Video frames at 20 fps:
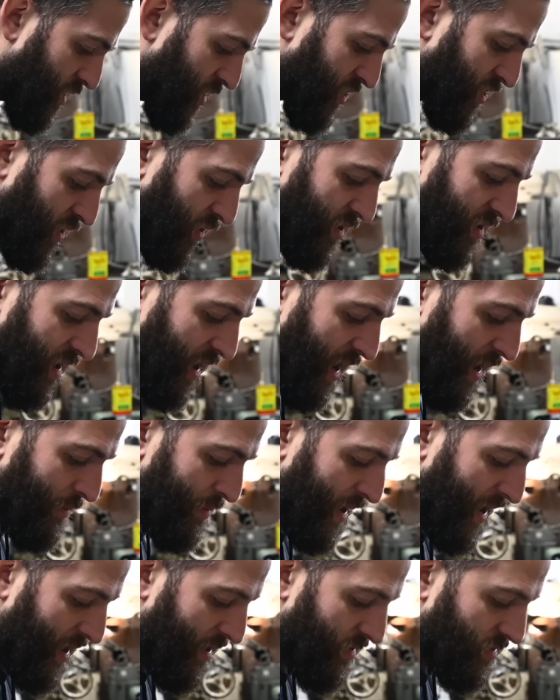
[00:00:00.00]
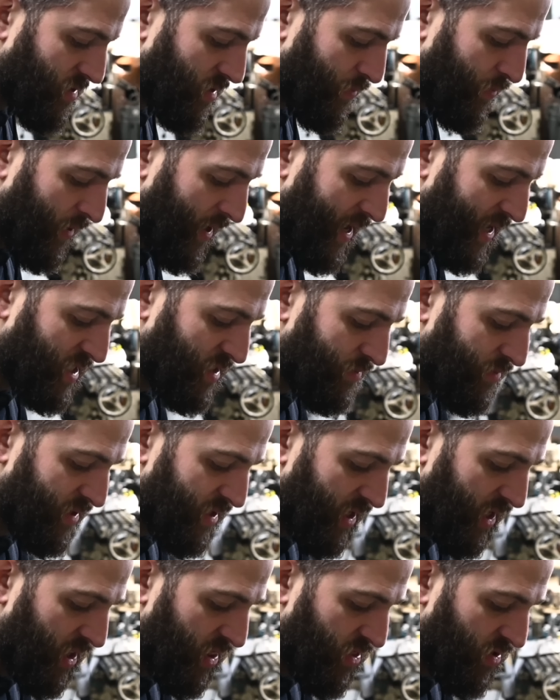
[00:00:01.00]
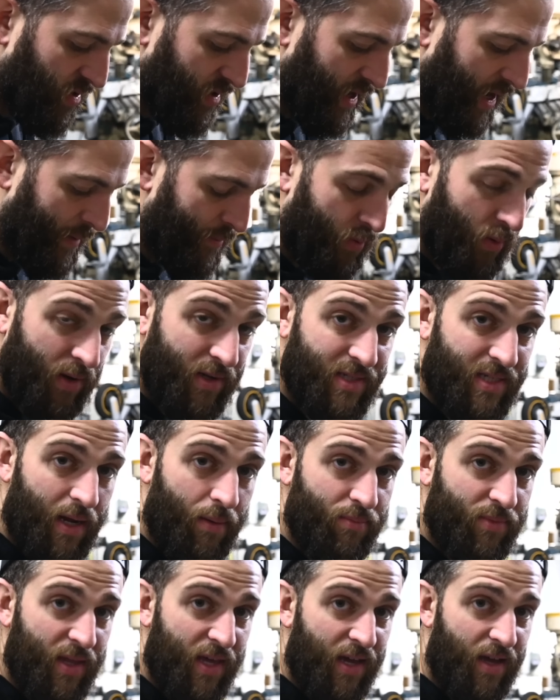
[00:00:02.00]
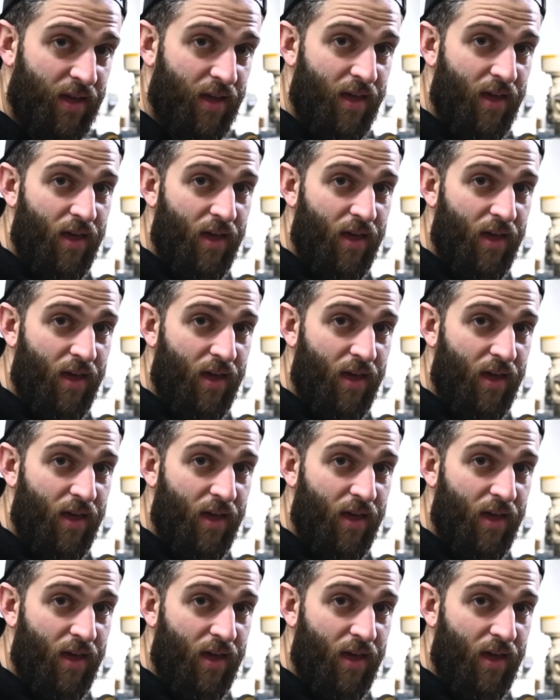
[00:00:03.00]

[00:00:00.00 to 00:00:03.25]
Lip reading: 39 pounds approximately, 39 point something.